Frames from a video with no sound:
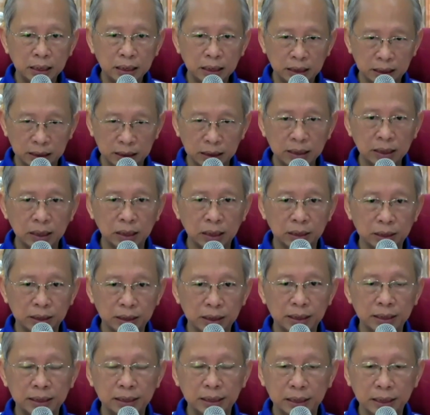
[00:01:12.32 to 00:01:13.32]
it's not
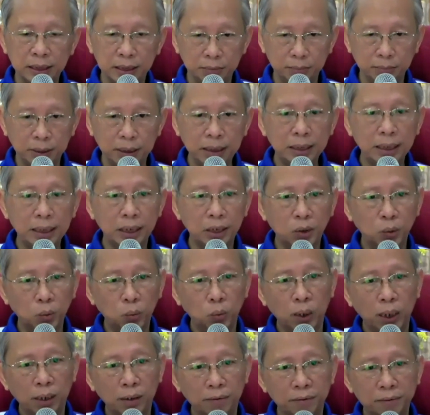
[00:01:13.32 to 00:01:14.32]
easy. It may take a
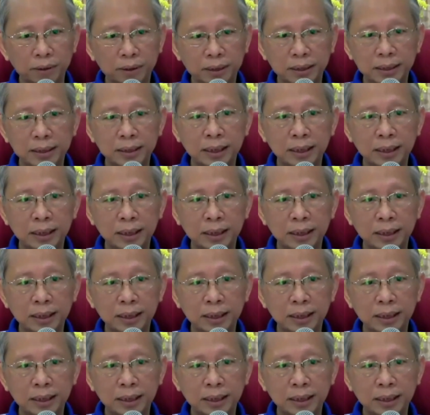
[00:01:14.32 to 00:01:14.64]
while.